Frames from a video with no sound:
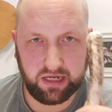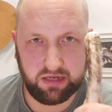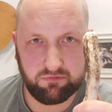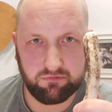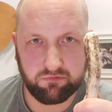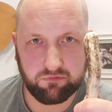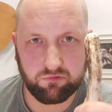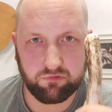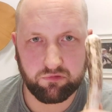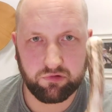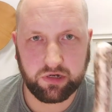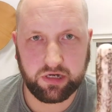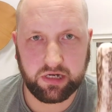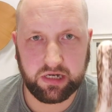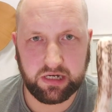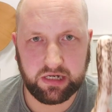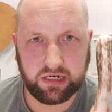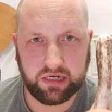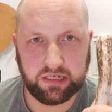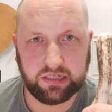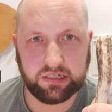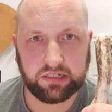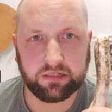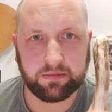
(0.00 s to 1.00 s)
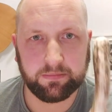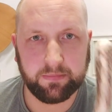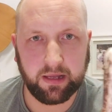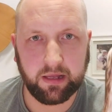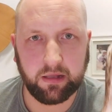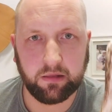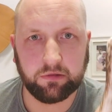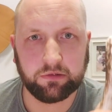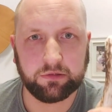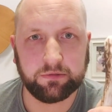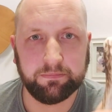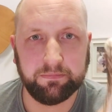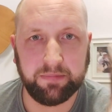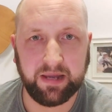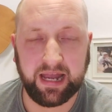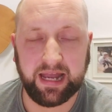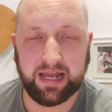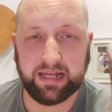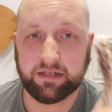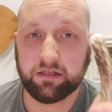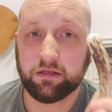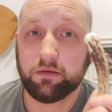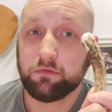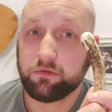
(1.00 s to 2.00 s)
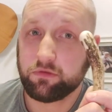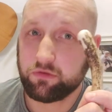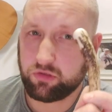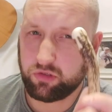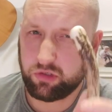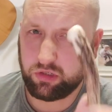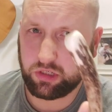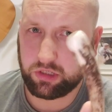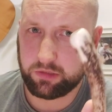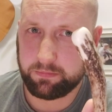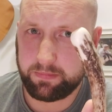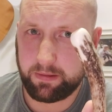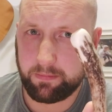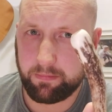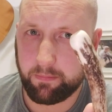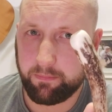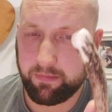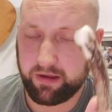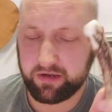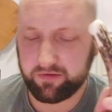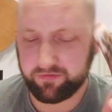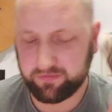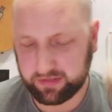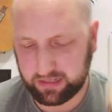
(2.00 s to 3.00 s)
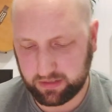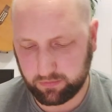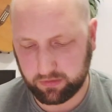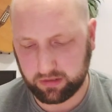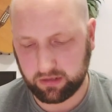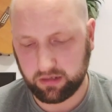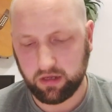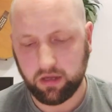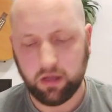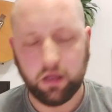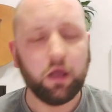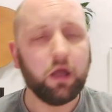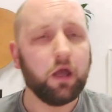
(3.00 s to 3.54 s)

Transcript: It really smells bad. Just be prepared for that one.